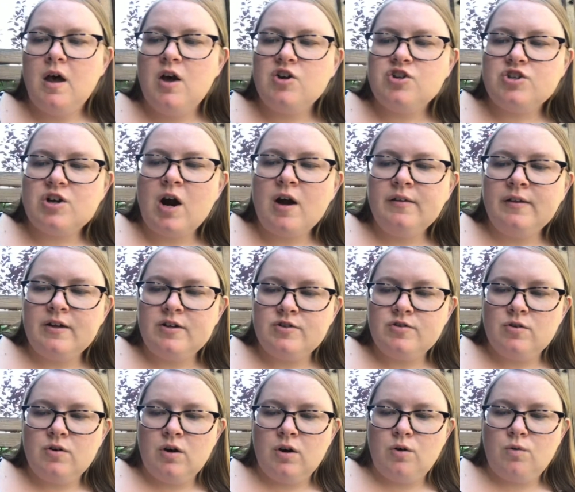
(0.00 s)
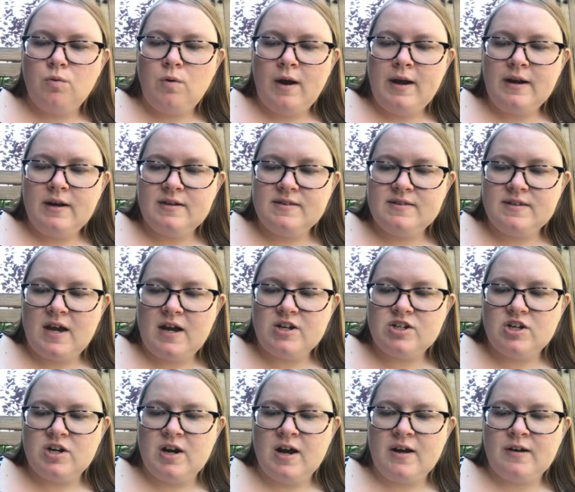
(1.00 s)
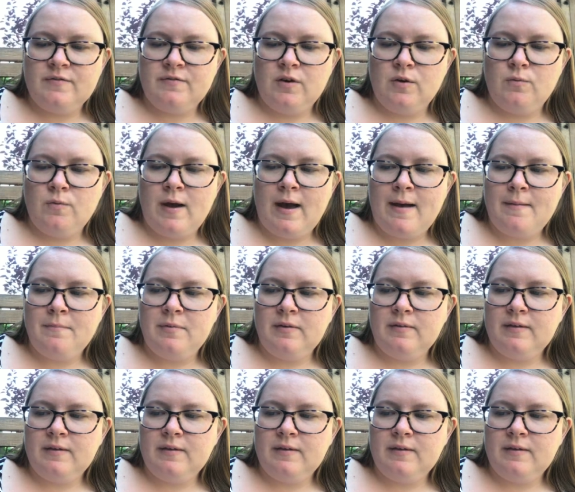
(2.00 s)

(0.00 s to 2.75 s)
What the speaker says: Charlotte tore quite a section out of her web,